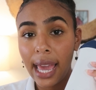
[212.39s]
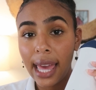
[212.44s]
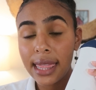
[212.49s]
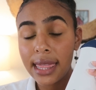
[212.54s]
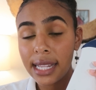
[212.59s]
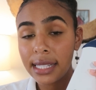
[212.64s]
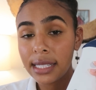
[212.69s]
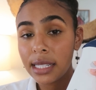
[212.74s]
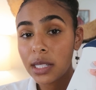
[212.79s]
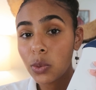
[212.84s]

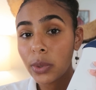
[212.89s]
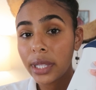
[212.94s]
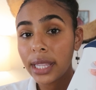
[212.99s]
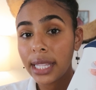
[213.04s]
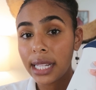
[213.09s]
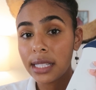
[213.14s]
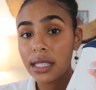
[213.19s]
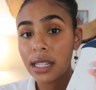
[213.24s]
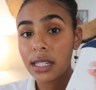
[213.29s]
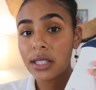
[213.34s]
and this is what
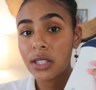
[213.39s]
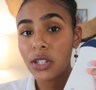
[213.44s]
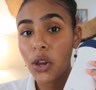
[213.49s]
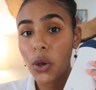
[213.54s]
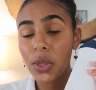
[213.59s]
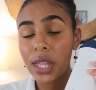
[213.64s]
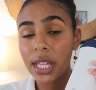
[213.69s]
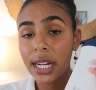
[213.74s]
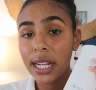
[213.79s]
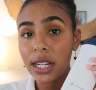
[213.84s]
lets us
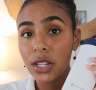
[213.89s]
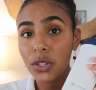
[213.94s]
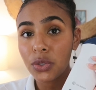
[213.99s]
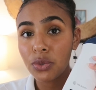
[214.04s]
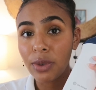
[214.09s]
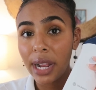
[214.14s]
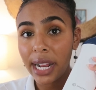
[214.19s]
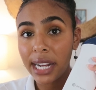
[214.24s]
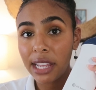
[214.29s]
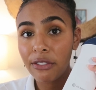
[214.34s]
know that it is
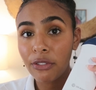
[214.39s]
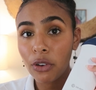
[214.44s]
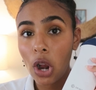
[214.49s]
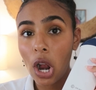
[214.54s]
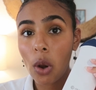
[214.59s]
ready for